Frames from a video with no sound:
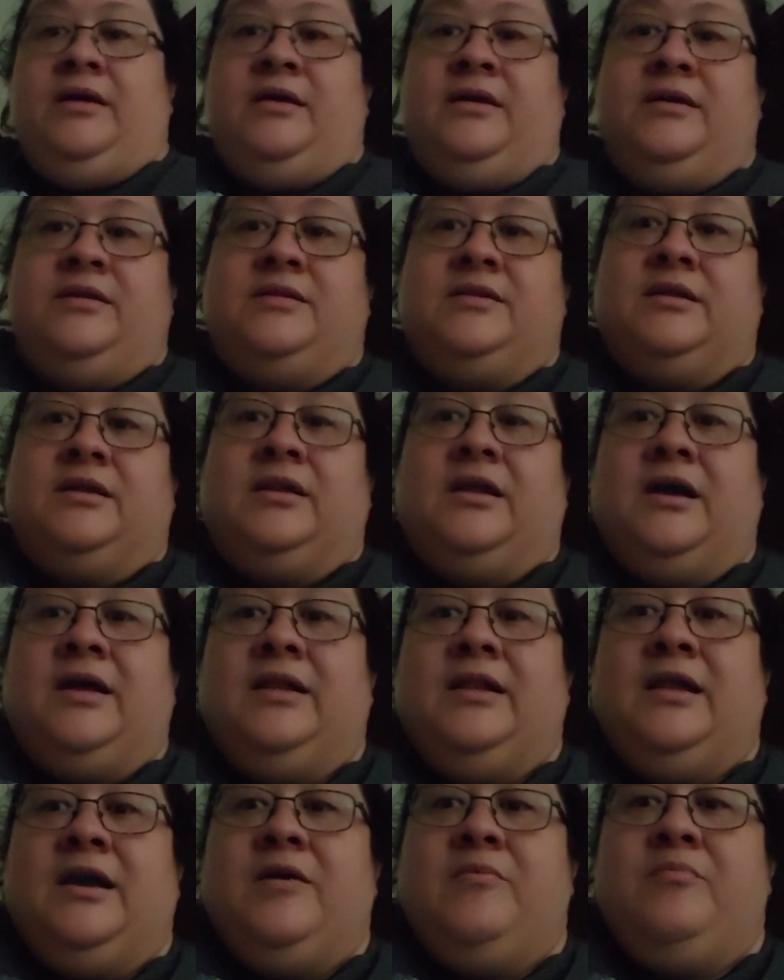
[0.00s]
It's a
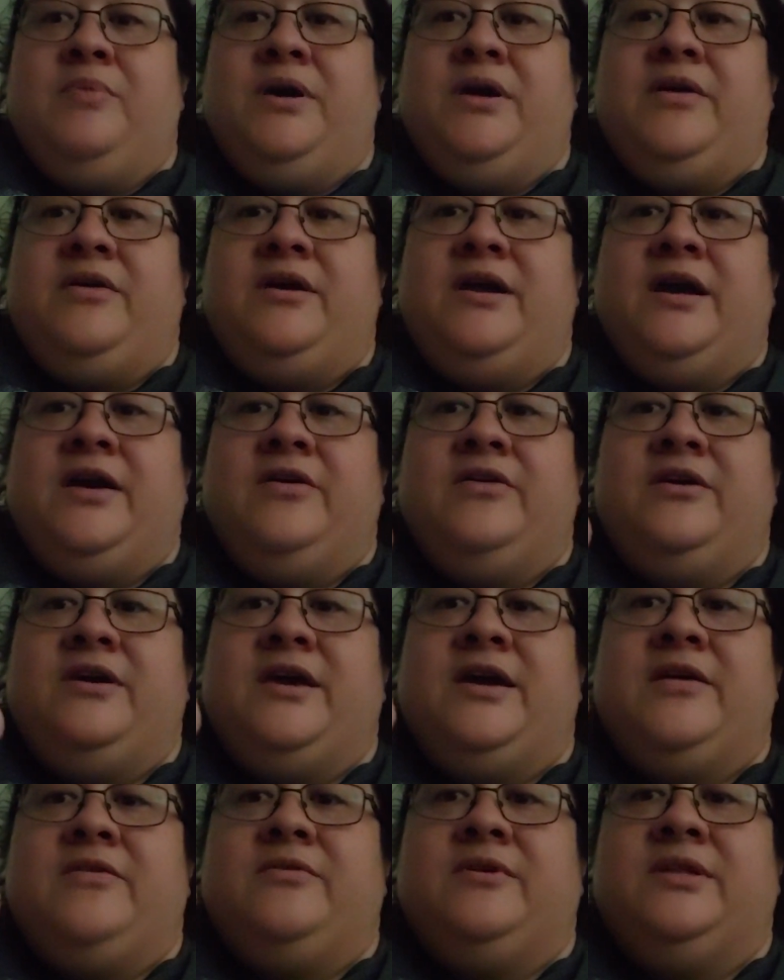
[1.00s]
lot better now. You
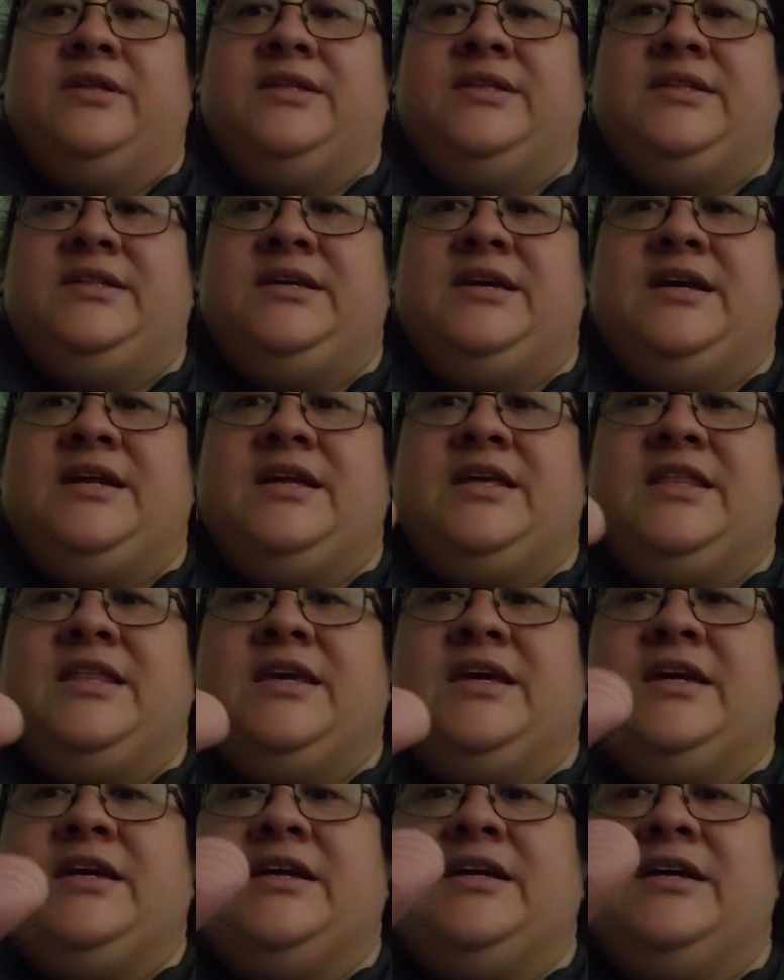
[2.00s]
can't really see
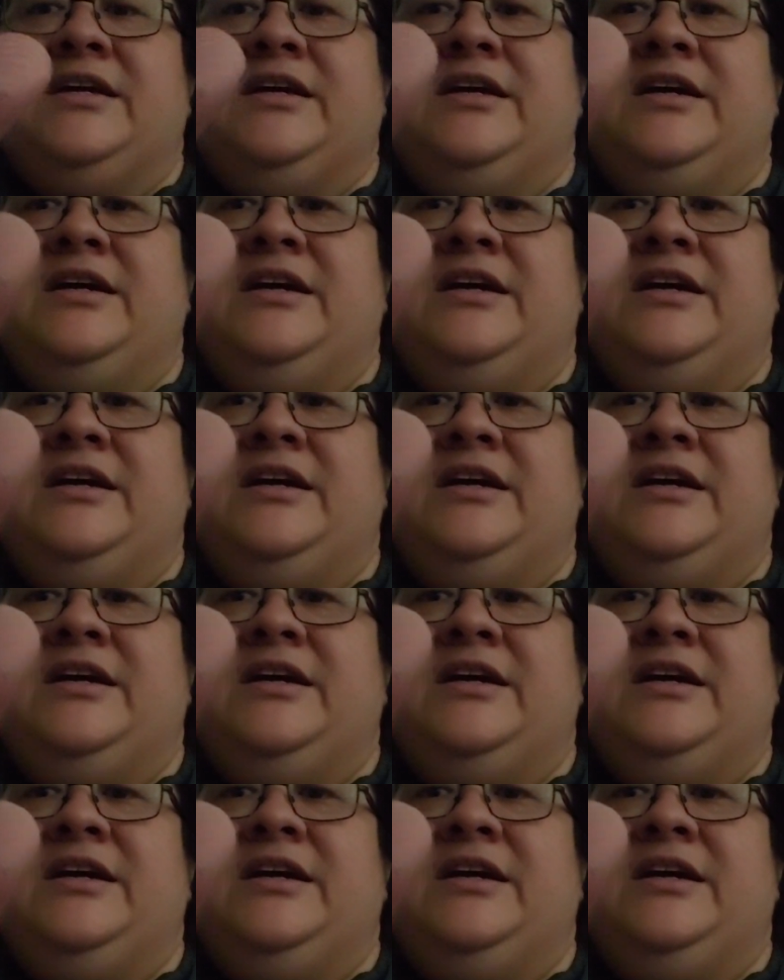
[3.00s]
anything.